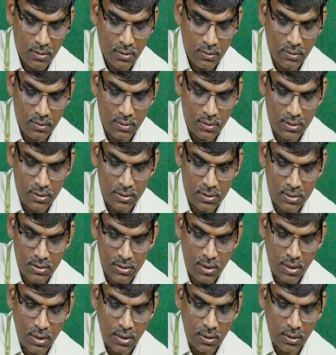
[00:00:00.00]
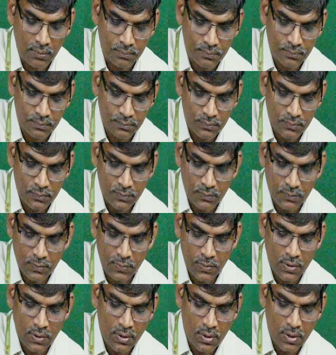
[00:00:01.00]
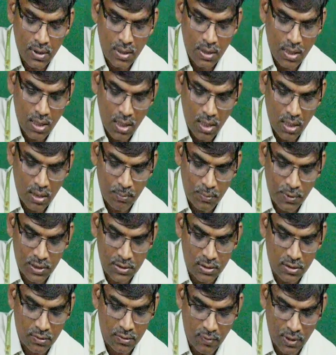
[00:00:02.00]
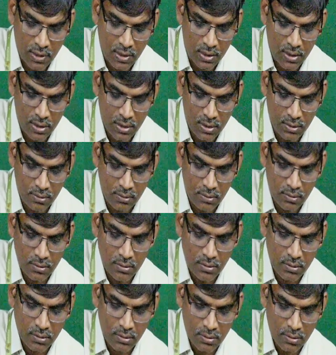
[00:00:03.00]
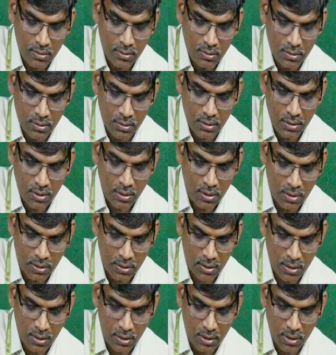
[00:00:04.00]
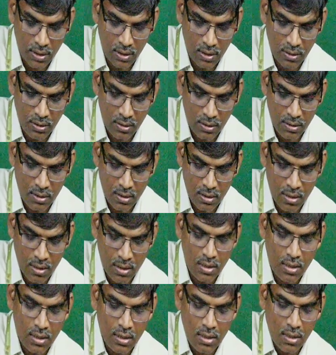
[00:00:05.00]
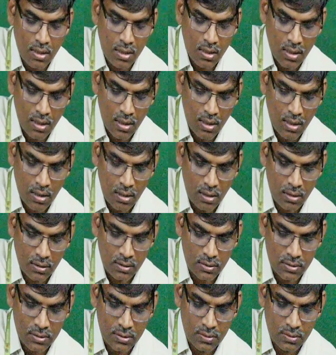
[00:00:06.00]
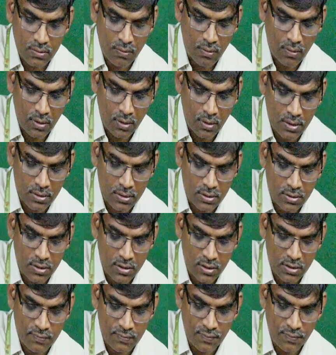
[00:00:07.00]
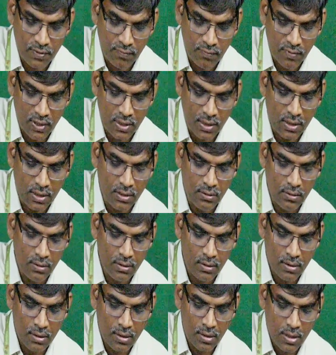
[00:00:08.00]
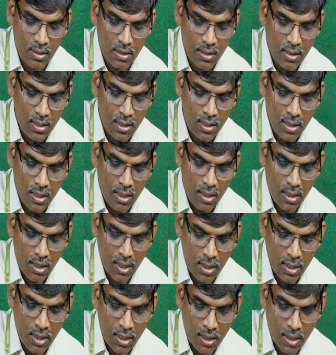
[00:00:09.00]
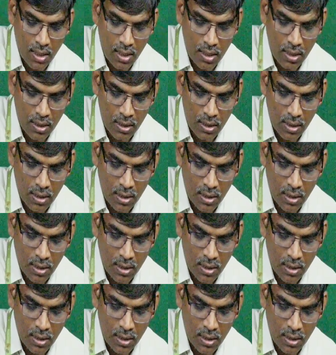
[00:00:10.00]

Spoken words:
this is the armature winding A and AA, and this is called as a series field winding, and